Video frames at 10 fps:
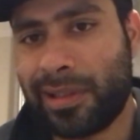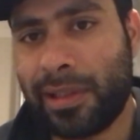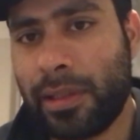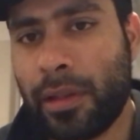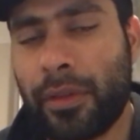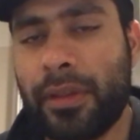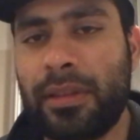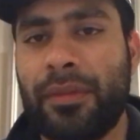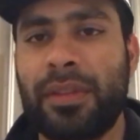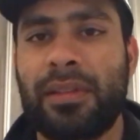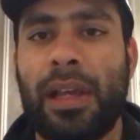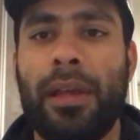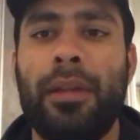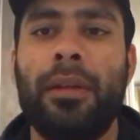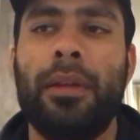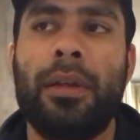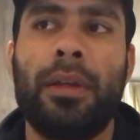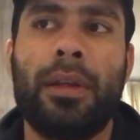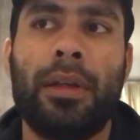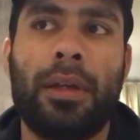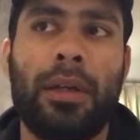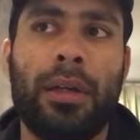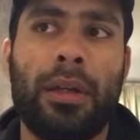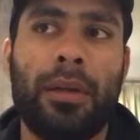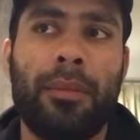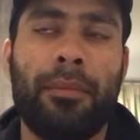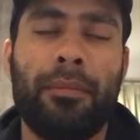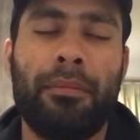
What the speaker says: nothing's ever certain. But